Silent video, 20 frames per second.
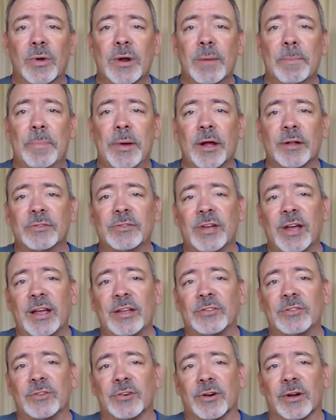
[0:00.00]
When a belt
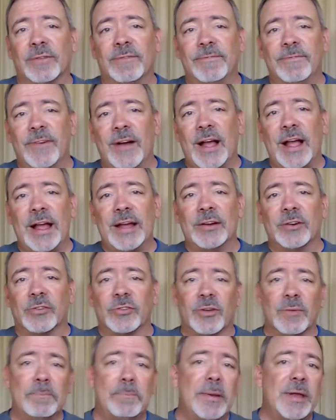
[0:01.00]
test or a fight or
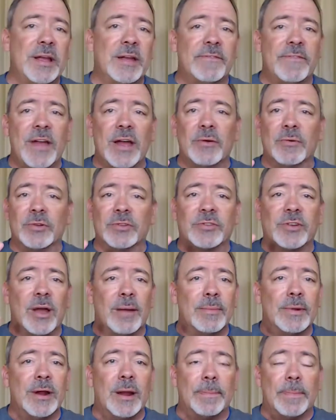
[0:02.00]
some big event was
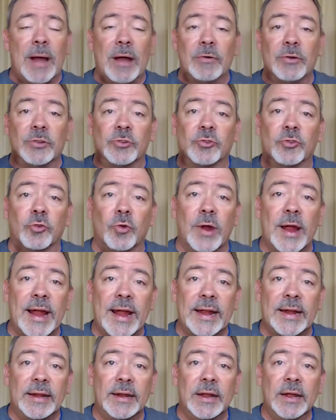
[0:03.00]
coming up, I would
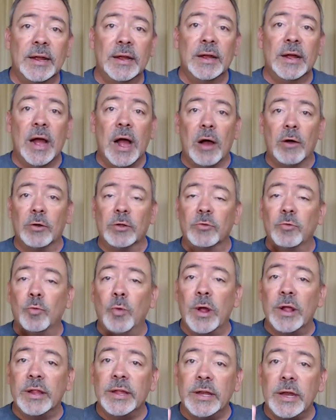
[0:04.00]
train. I was
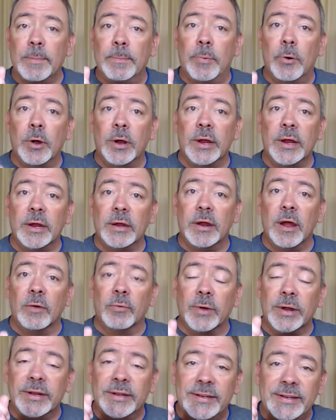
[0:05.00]
willing to put in a
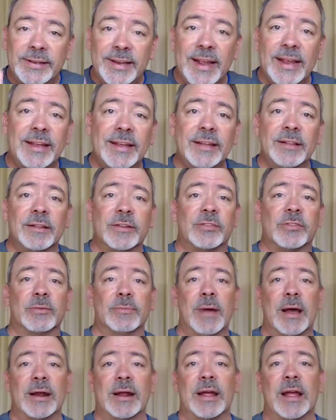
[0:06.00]
ridiculous
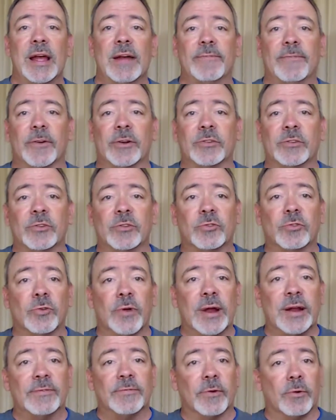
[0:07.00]
amount of effort to
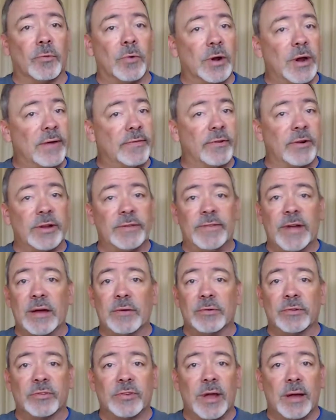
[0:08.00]
train for whatever
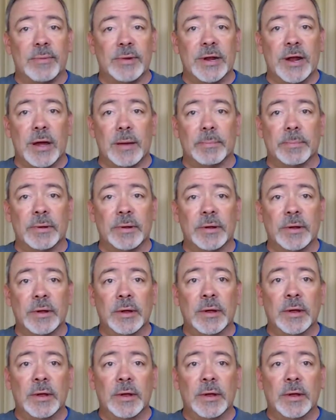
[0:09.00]
event was coming up.